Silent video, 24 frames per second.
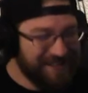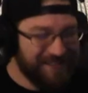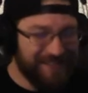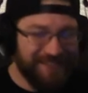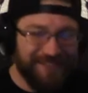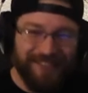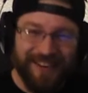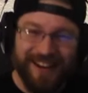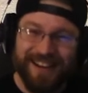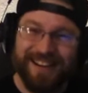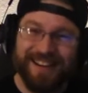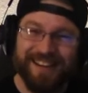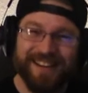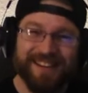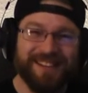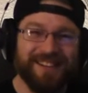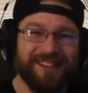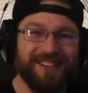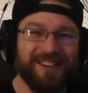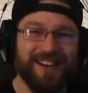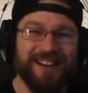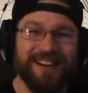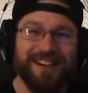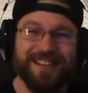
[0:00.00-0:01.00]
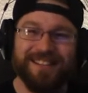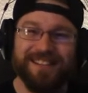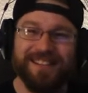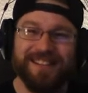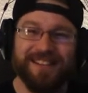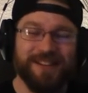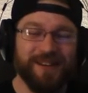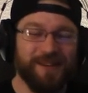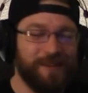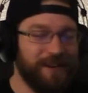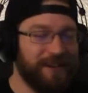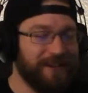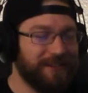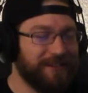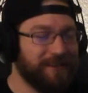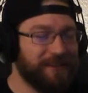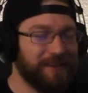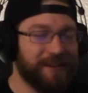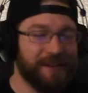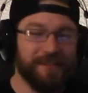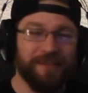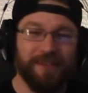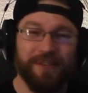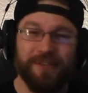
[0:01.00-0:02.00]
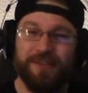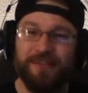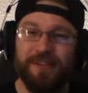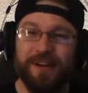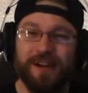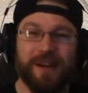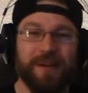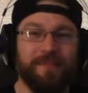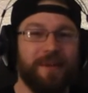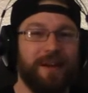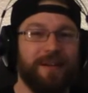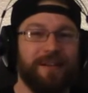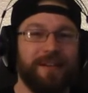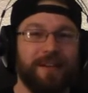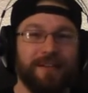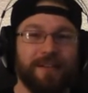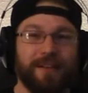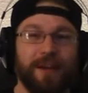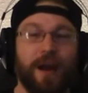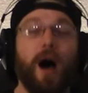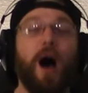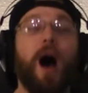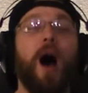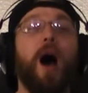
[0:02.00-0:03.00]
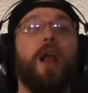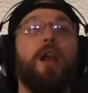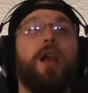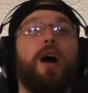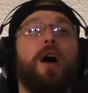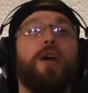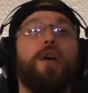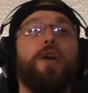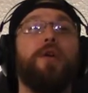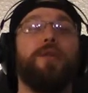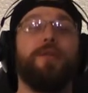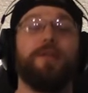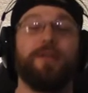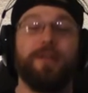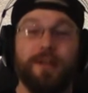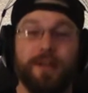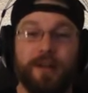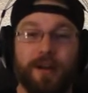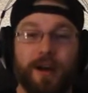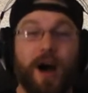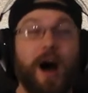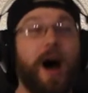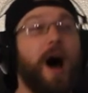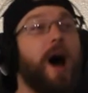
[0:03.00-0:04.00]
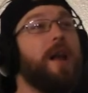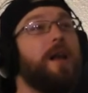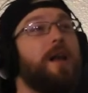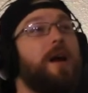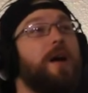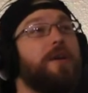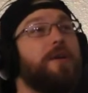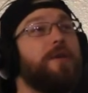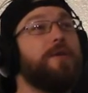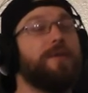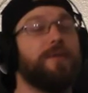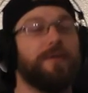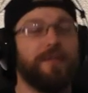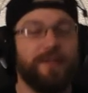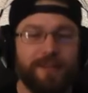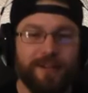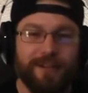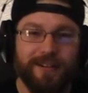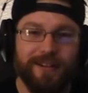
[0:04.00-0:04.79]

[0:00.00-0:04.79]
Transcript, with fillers: fucking crazy. Yoel don't give a fuck about nothing. I love you. I love you.